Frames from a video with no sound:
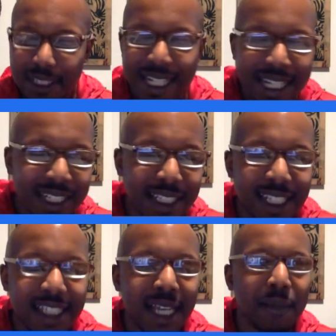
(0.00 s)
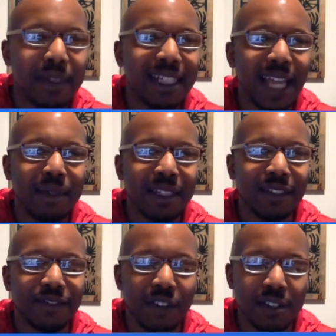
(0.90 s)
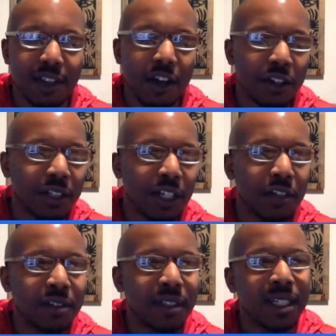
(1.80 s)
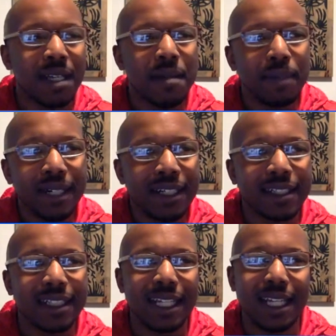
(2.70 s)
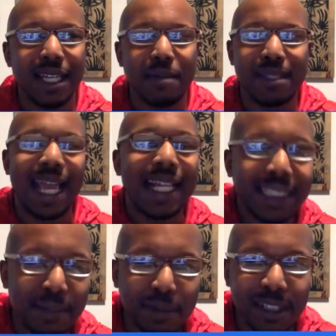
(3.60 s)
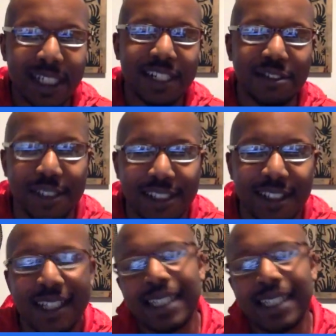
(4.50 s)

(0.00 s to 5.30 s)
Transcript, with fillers: yeah, this company gave me the first auto loan, but it was an eighteen percent interest.